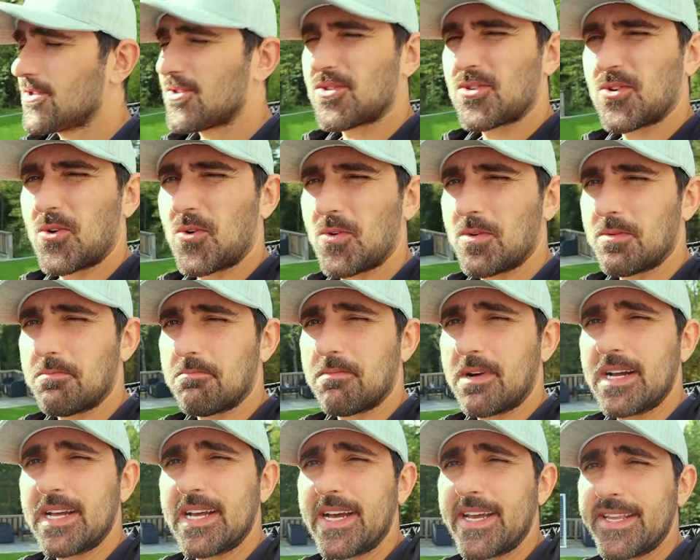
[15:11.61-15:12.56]
so
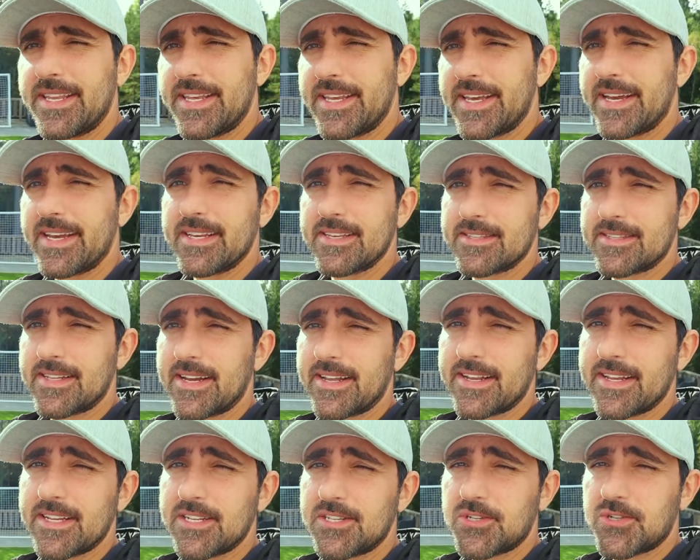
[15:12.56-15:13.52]
my idea is
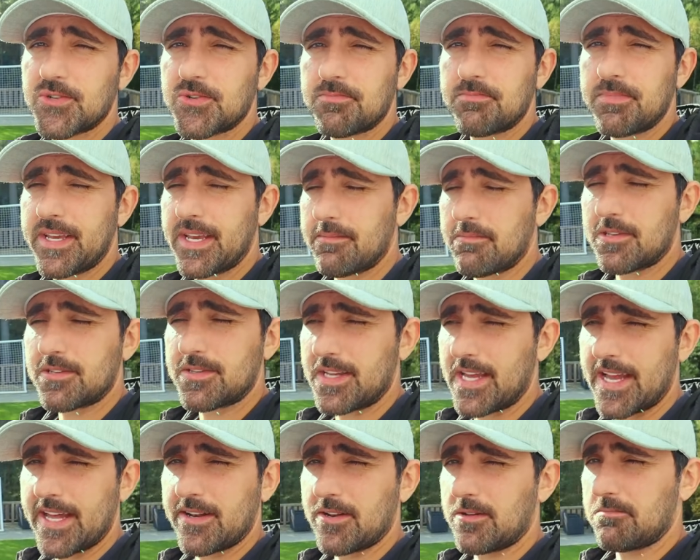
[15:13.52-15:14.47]
that it should be able to
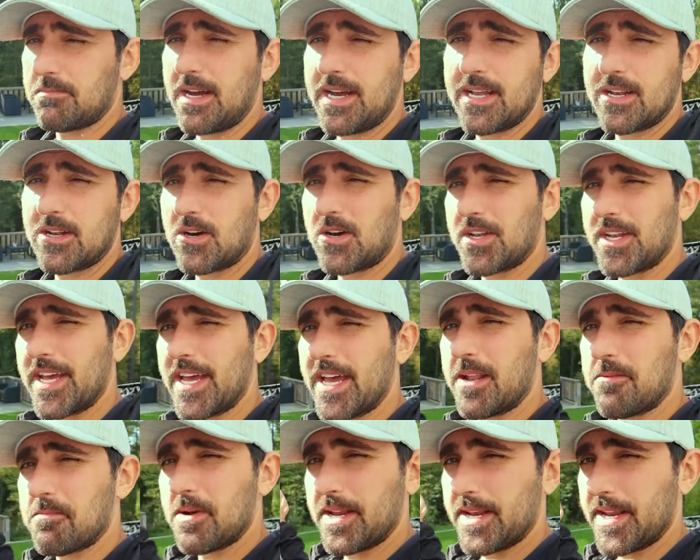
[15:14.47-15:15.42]
handle my lawn
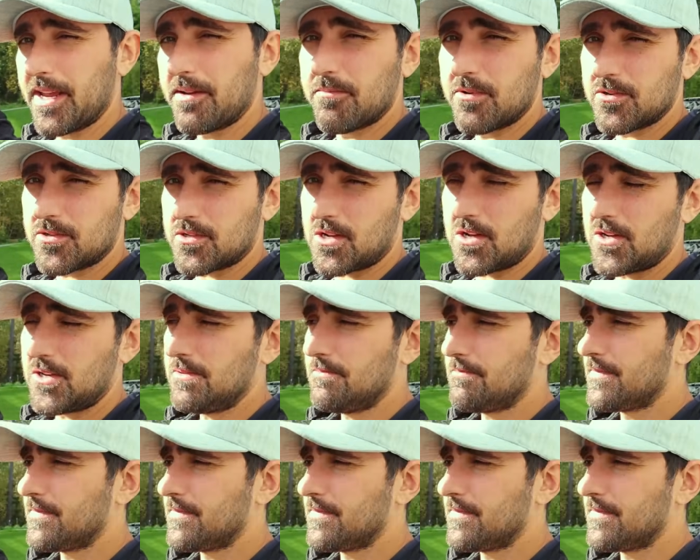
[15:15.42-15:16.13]
and my neighbor's lawn.